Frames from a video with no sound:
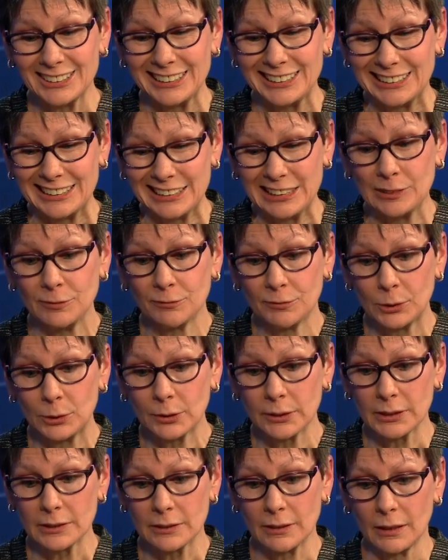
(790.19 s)
did
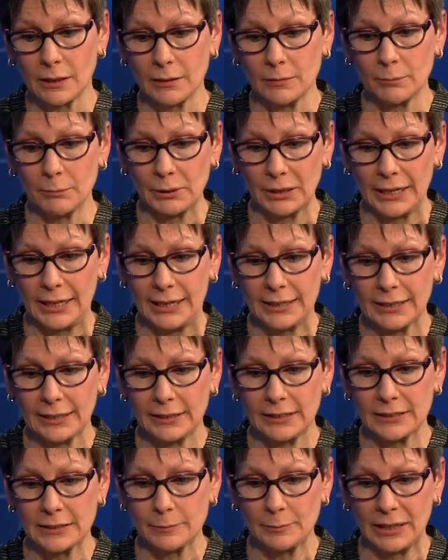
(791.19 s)
focus on Black and
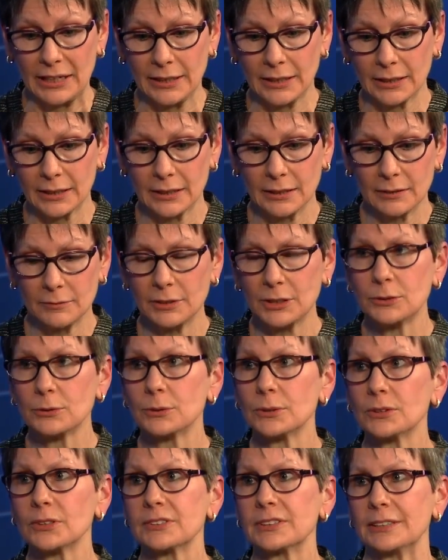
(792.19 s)
Hispanic
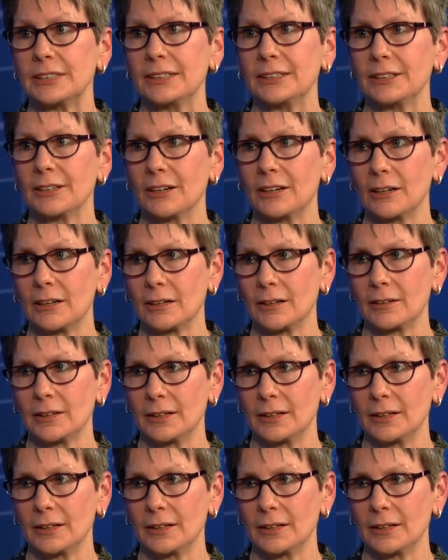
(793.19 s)
individuals in our